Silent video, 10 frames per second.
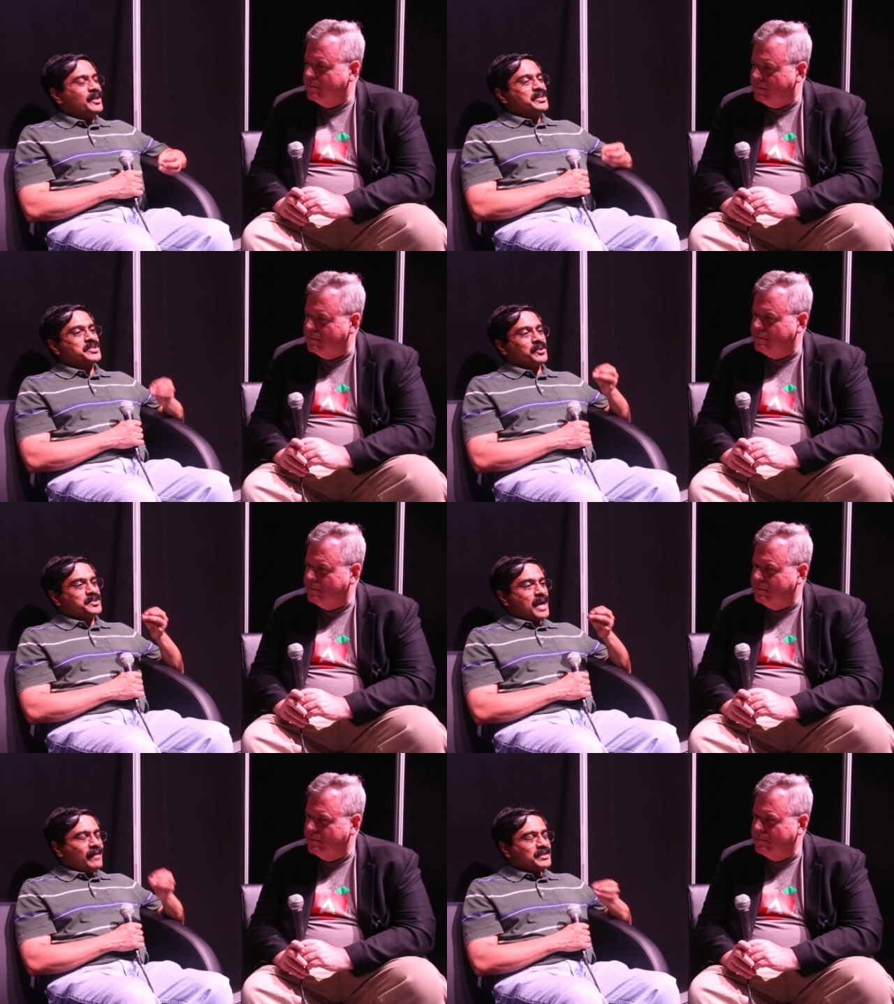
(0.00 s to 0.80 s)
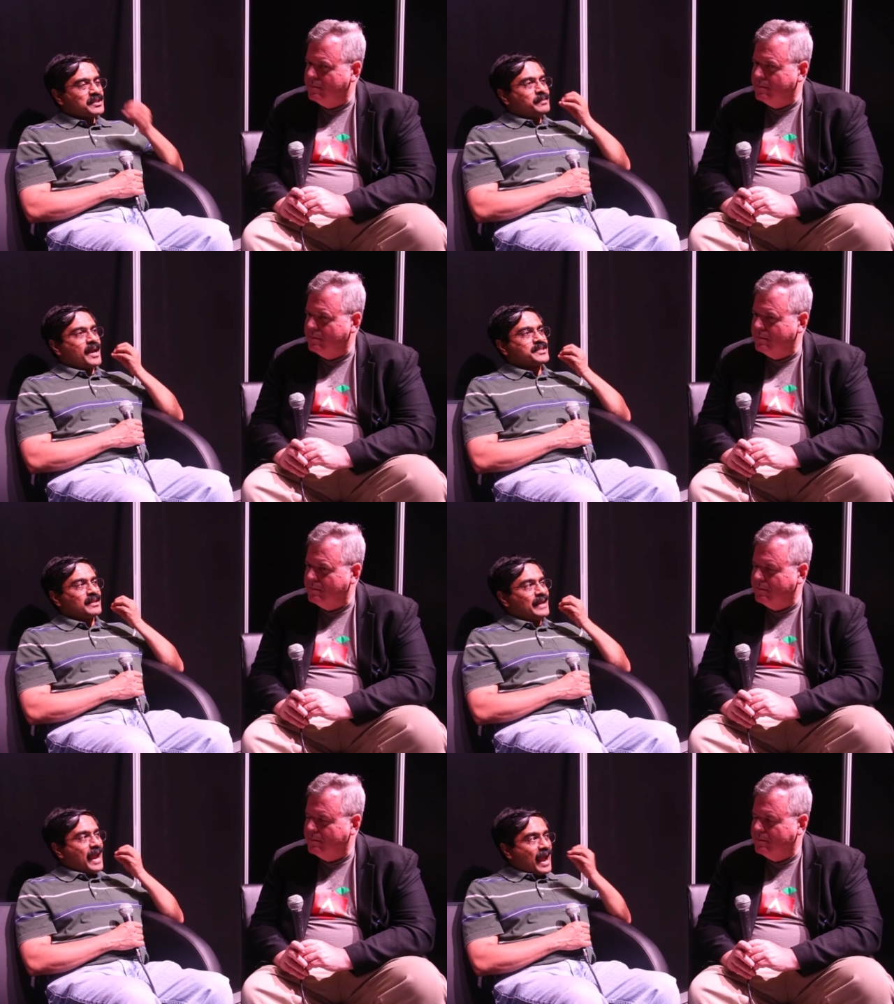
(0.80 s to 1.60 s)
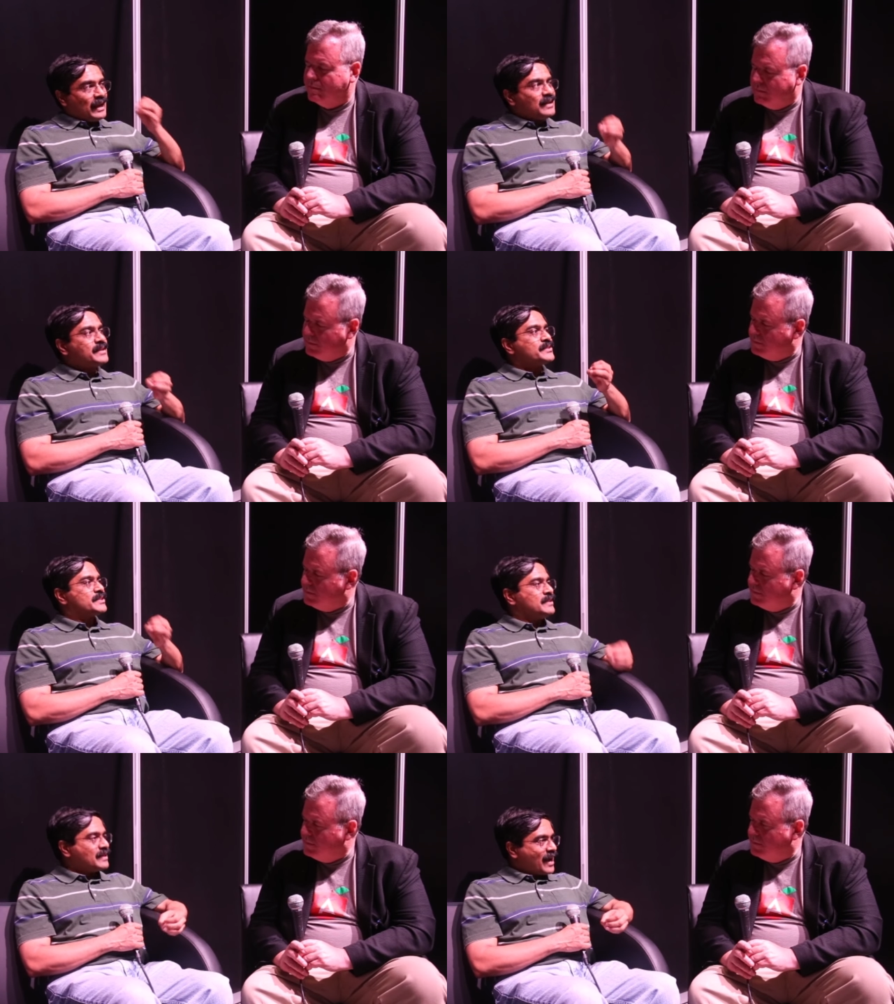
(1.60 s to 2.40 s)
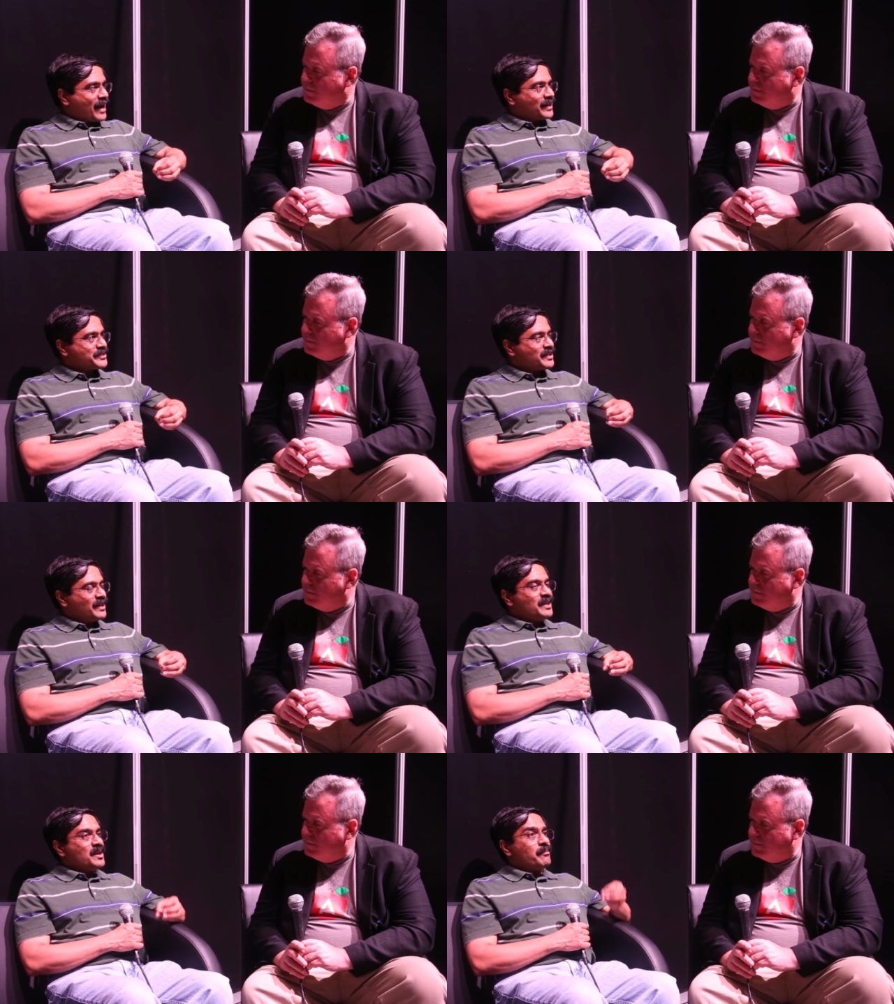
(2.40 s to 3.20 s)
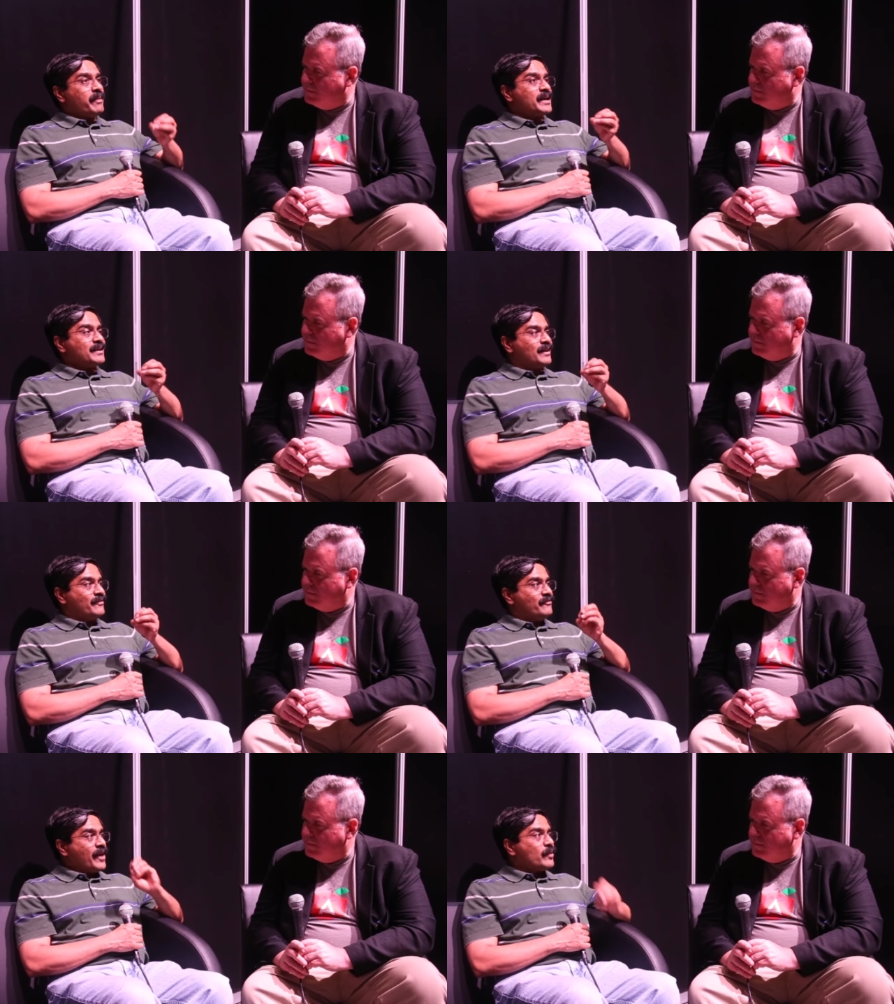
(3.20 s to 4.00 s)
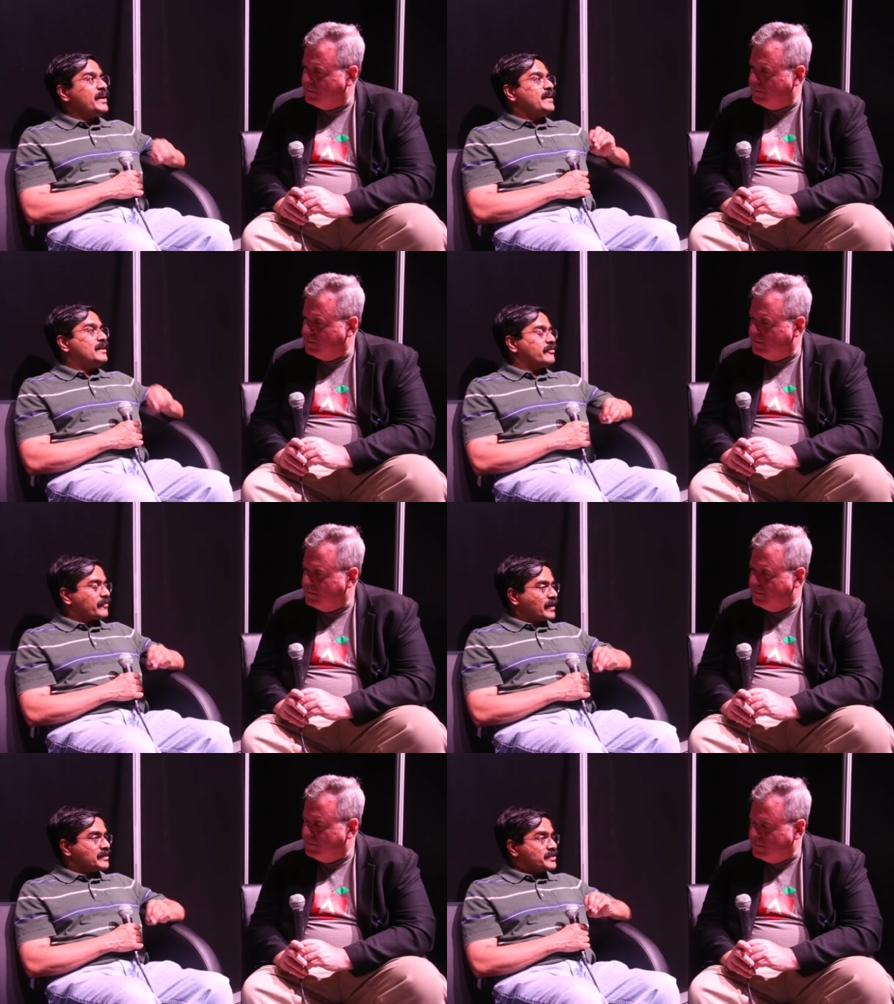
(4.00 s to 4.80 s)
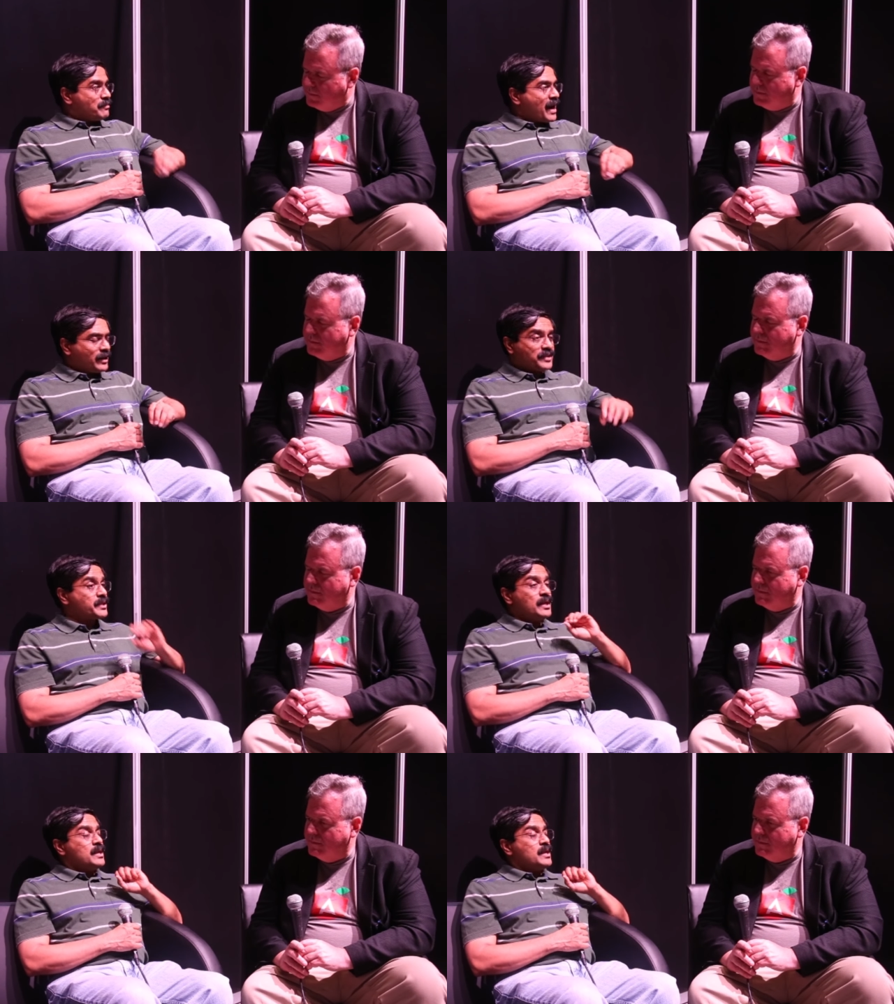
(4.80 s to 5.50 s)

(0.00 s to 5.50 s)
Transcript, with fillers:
Speaker 1: So JavaScript has an elegant syntax, but a very different semantics.